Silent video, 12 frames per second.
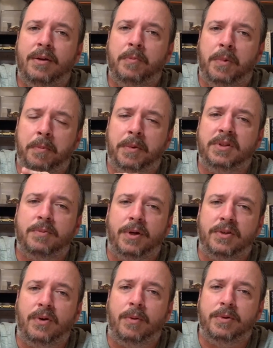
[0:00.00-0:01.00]
pumpkin
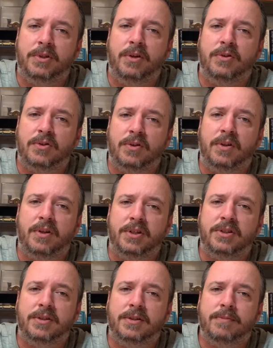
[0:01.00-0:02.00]
spice frappuccinos are
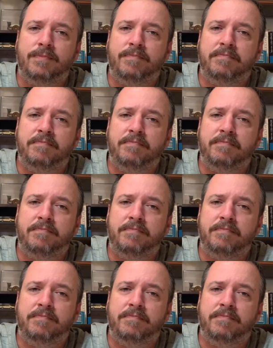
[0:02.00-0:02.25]
delicious.